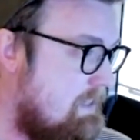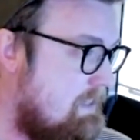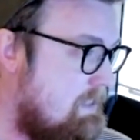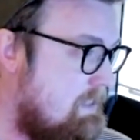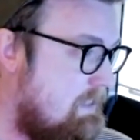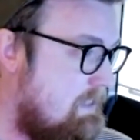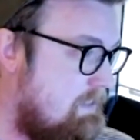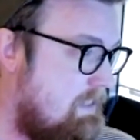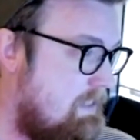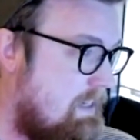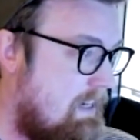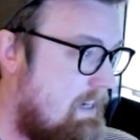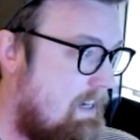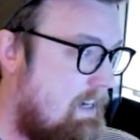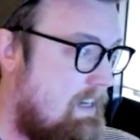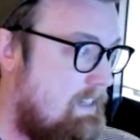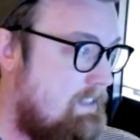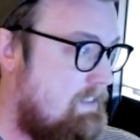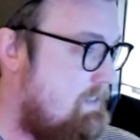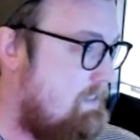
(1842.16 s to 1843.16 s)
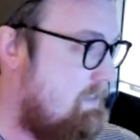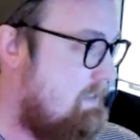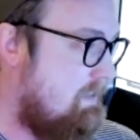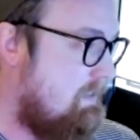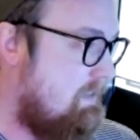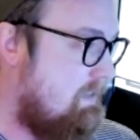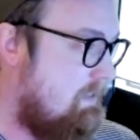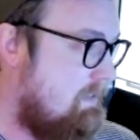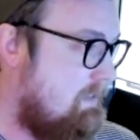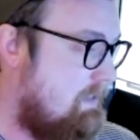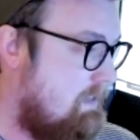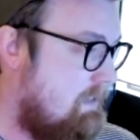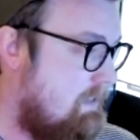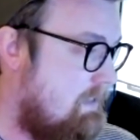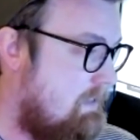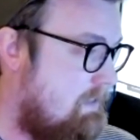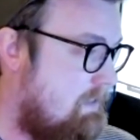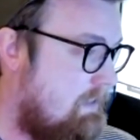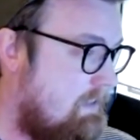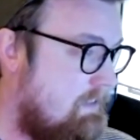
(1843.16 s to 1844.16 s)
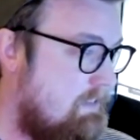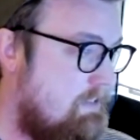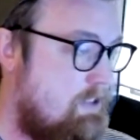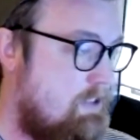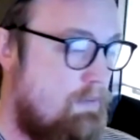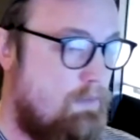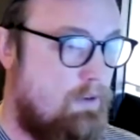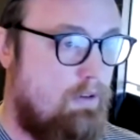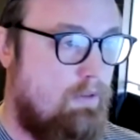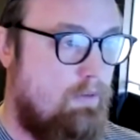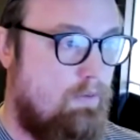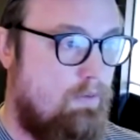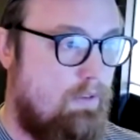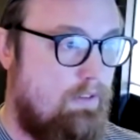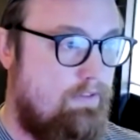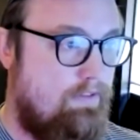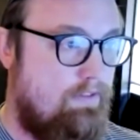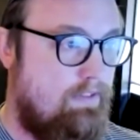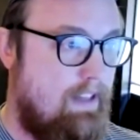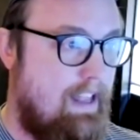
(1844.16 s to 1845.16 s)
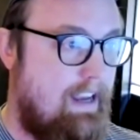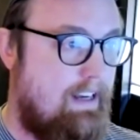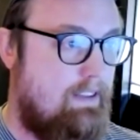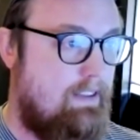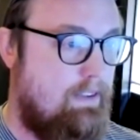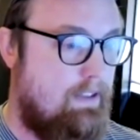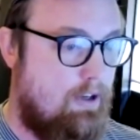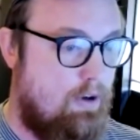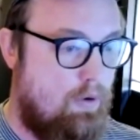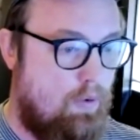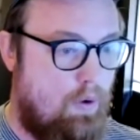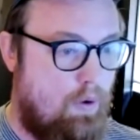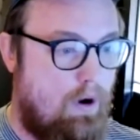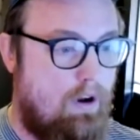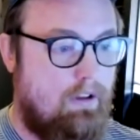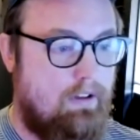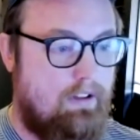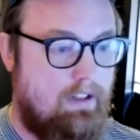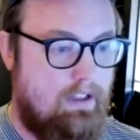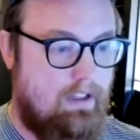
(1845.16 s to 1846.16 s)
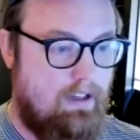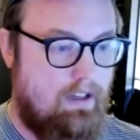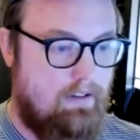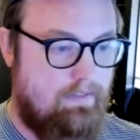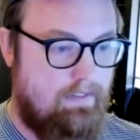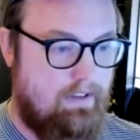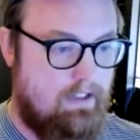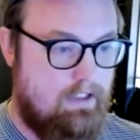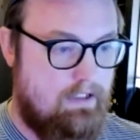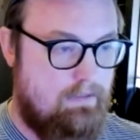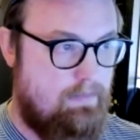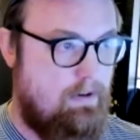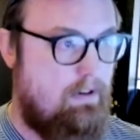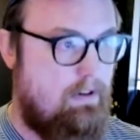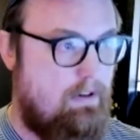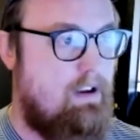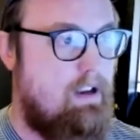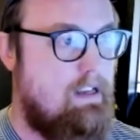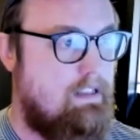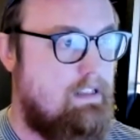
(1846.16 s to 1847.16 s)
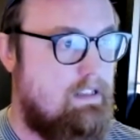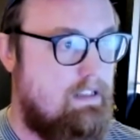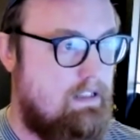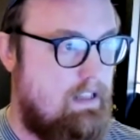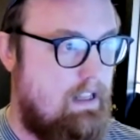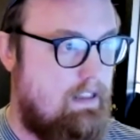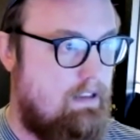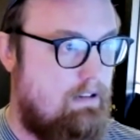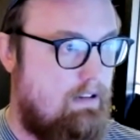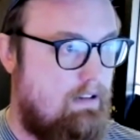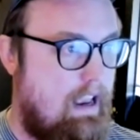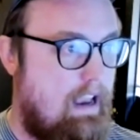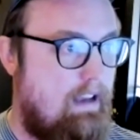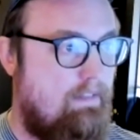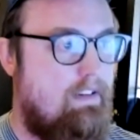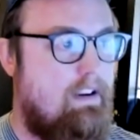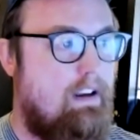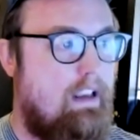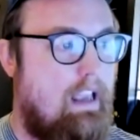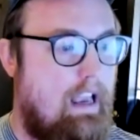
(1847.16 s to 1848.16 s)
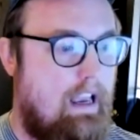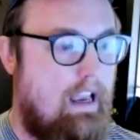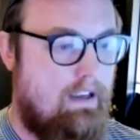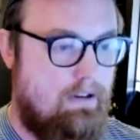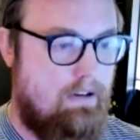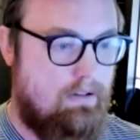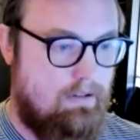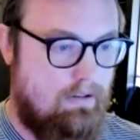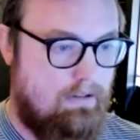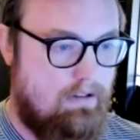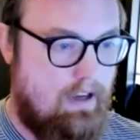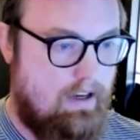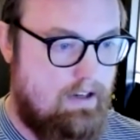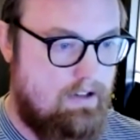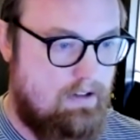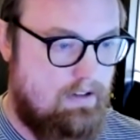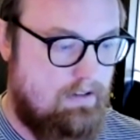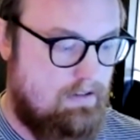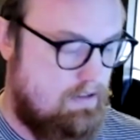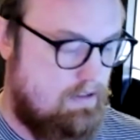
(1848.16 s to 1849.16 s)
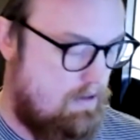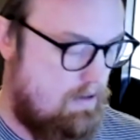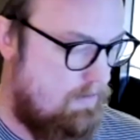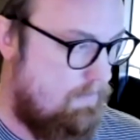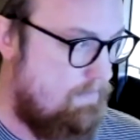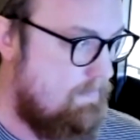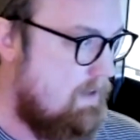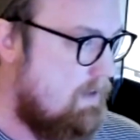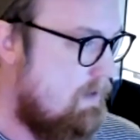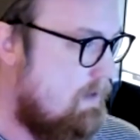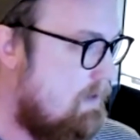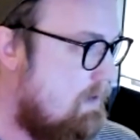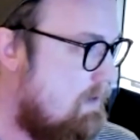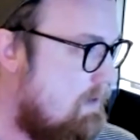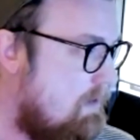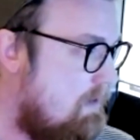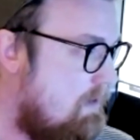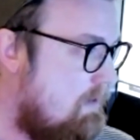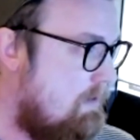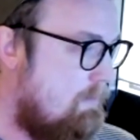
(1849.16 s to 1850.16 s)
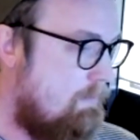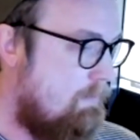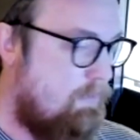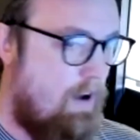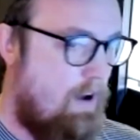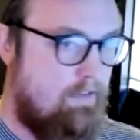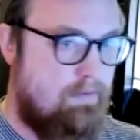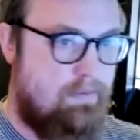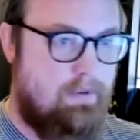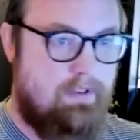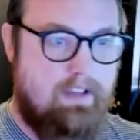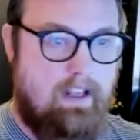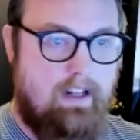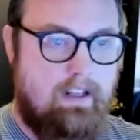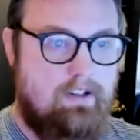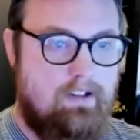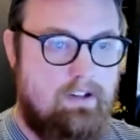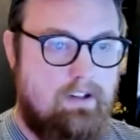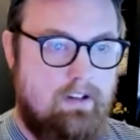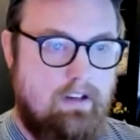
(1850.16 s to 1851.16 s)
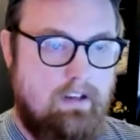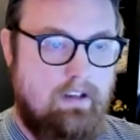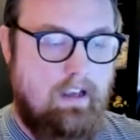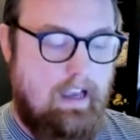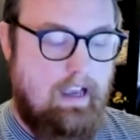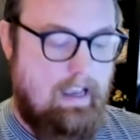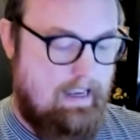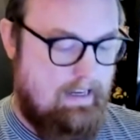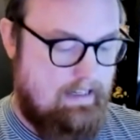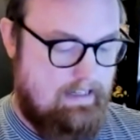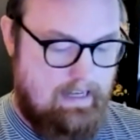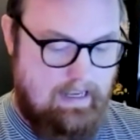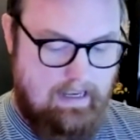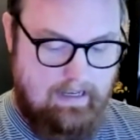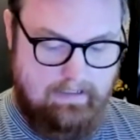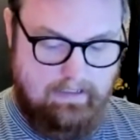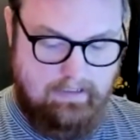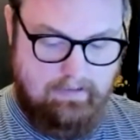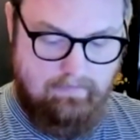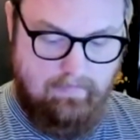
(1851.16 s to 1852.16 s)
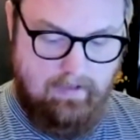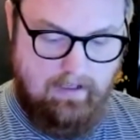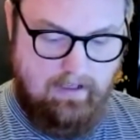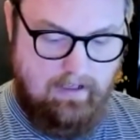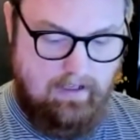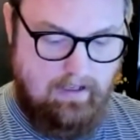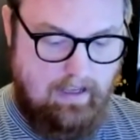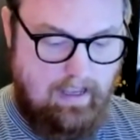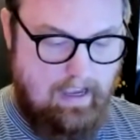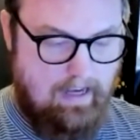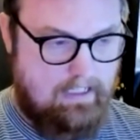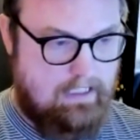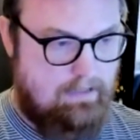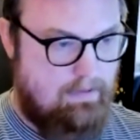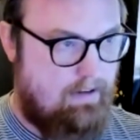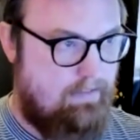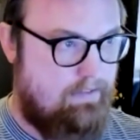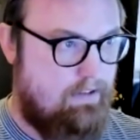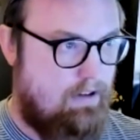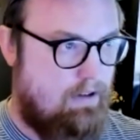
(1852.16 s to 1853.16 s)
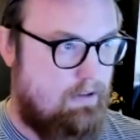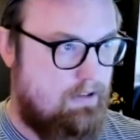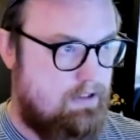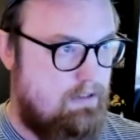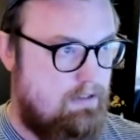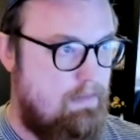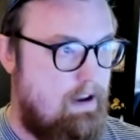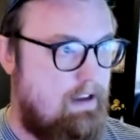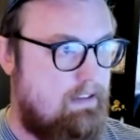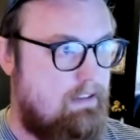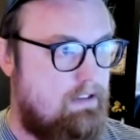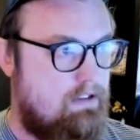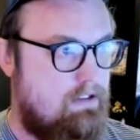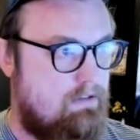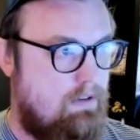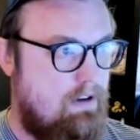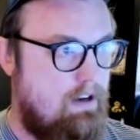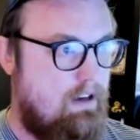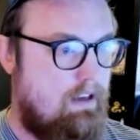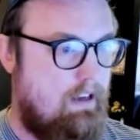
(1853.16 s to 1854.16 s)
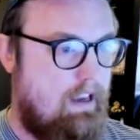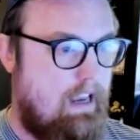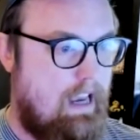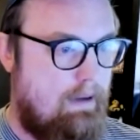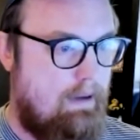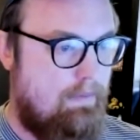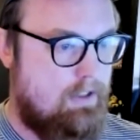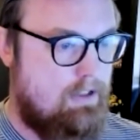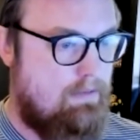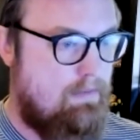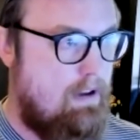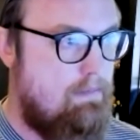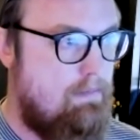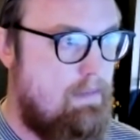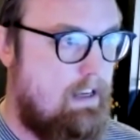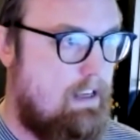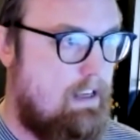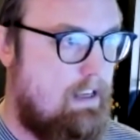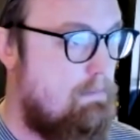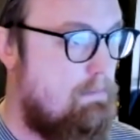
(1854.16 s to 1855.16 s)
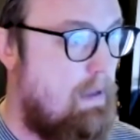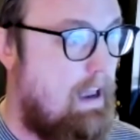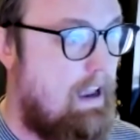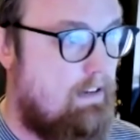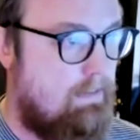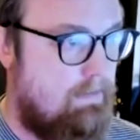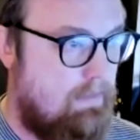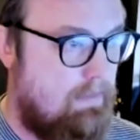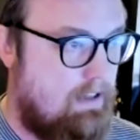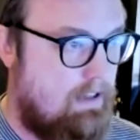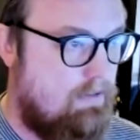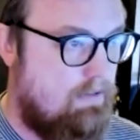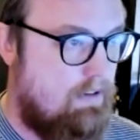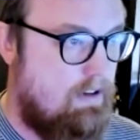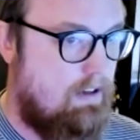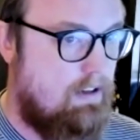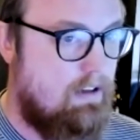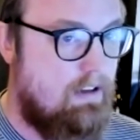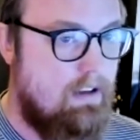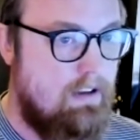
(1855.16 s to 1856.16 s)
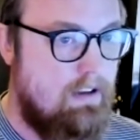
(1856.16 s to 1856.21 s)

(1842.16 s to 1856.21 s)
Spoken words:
Does the cost to consumer reflect the quality of the experience that they're having at your location? So profit percentage, it takes me X amount of dollars to make this drink. How much am I making back from that drink?